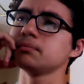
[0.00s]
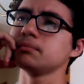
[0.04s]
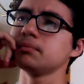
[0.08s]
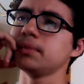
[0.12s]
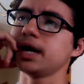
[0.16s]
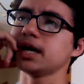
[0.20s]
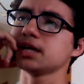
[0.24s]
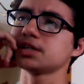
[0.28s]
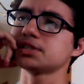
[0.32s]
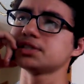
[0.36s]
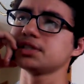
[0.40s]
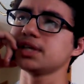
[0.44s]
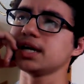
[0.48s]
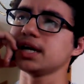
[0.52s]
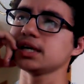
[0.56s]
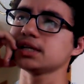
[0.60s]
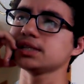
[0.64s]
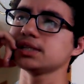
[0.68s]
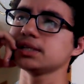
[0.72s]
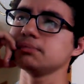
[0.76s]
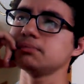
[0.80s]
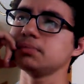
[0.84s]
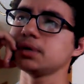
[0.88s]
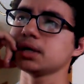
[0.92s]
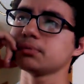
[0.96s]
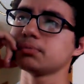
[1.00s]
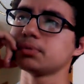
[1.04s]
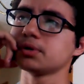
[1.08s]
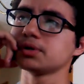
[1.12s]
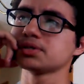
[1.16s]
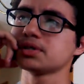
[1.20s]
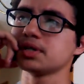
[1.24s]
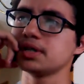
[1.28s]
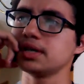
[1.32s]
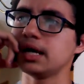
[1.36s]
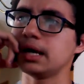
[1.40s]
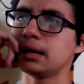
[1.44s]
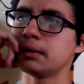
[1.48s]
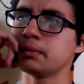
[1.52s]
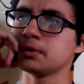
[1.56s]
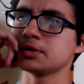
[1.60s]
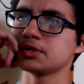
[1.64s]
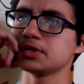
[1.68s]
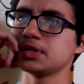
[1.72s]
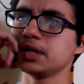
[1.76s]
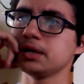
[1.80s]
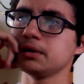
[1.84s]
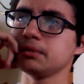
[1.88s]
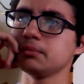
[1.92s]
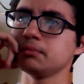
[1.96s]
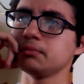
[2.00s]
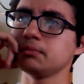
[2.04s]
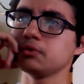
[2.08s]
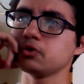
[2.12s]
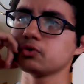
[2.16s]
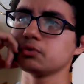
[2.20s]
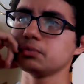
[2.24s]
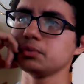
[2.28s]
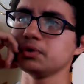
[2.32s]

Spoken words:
match takes a big burst of damage, they will